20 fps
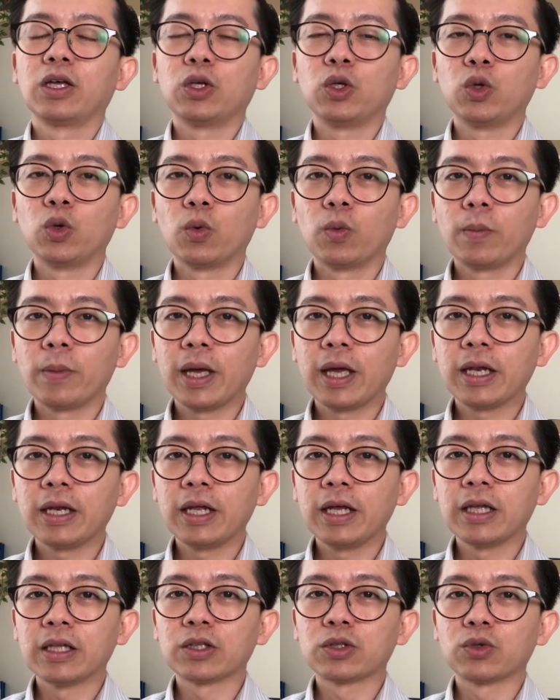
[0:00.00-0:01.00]
you may
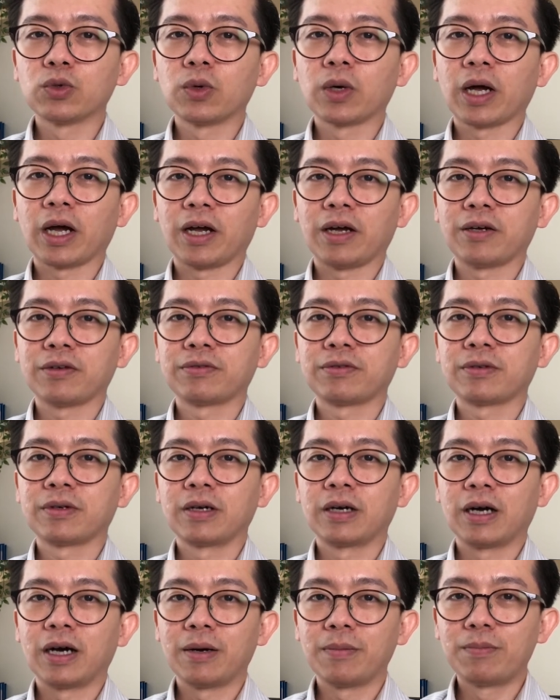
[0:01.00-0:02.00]
need to have
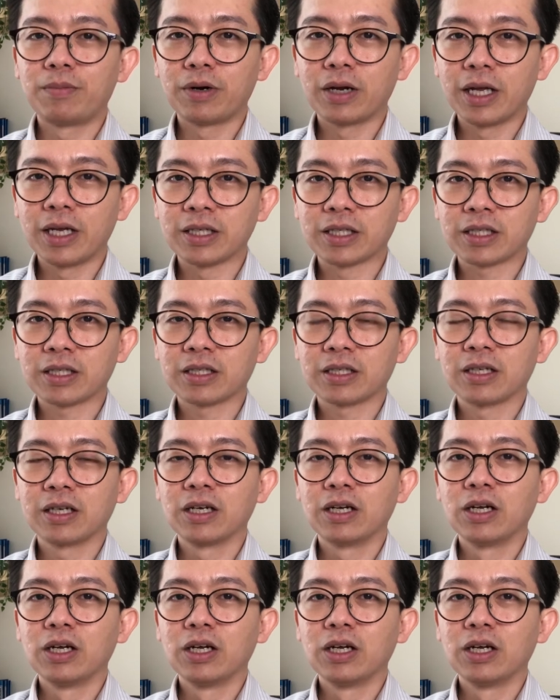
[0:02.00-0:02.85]
a brace